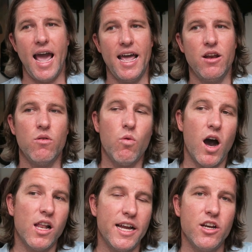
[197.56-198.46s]
And
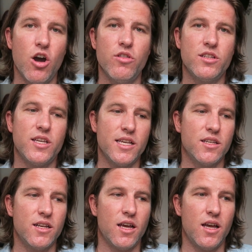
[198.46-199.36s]
while I know this
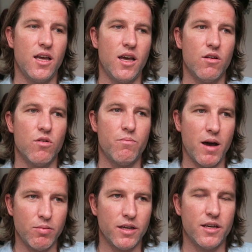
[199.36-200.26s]
isn't a
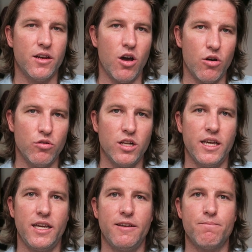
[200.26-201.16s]

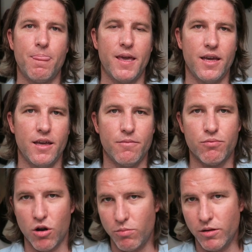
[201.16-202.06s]
Republican-only
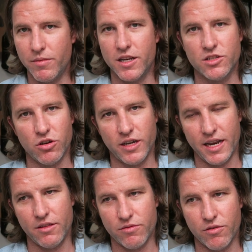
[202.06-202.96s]
problem, that it's not
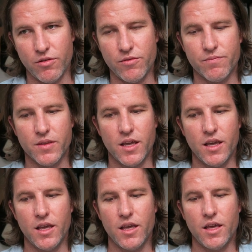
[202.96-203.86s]
getting through,
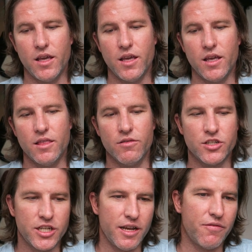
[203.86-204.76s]
the
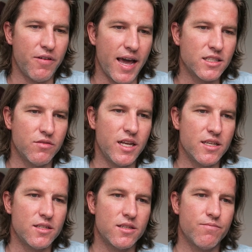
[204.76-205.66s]
sheer fact of it
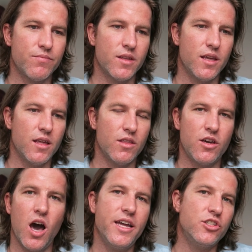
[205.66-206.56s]
is
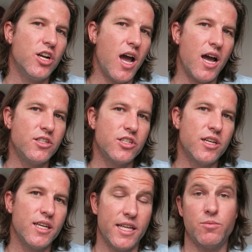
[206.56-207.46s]
the guy in
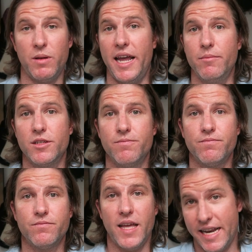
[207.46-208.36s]
charge gets blamed
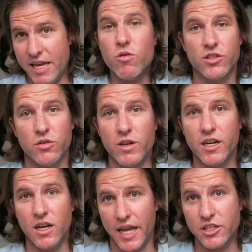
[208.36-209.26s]
and he wants to
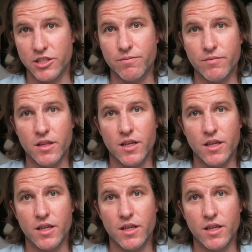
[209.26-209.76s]
win an election.